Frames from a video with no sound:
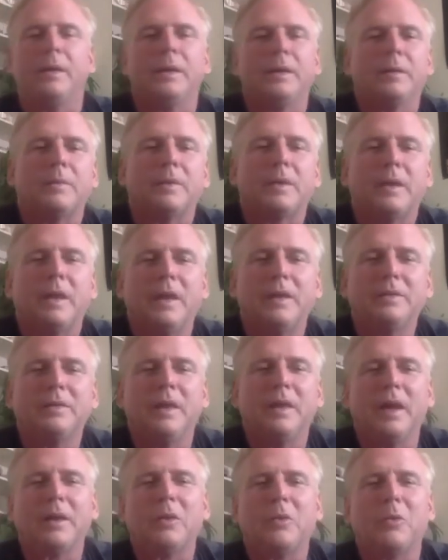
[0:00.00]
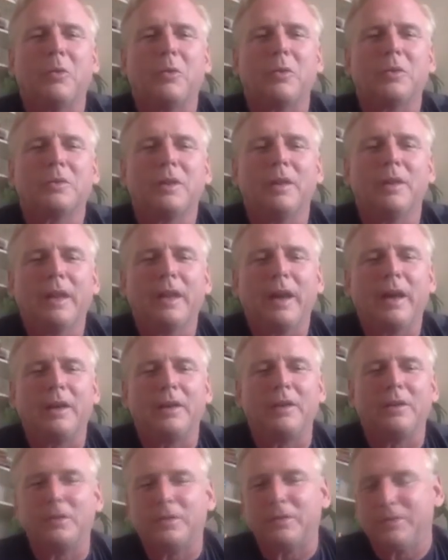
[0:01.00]
Get that cortisol out of
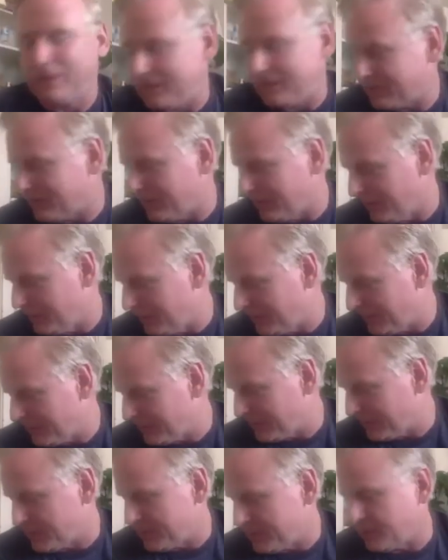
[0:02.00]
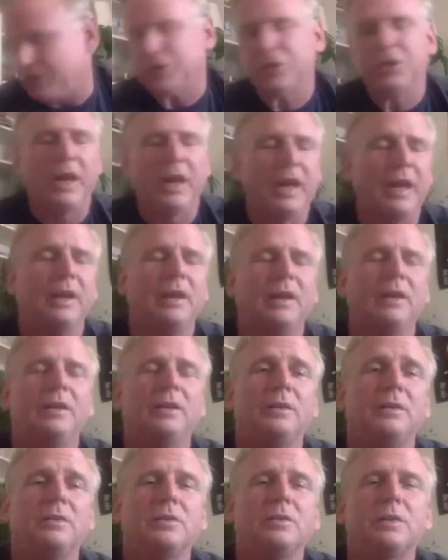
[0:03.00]
your system.
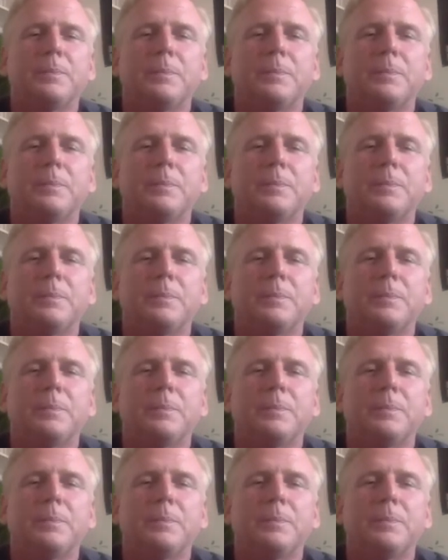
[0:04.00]
Change.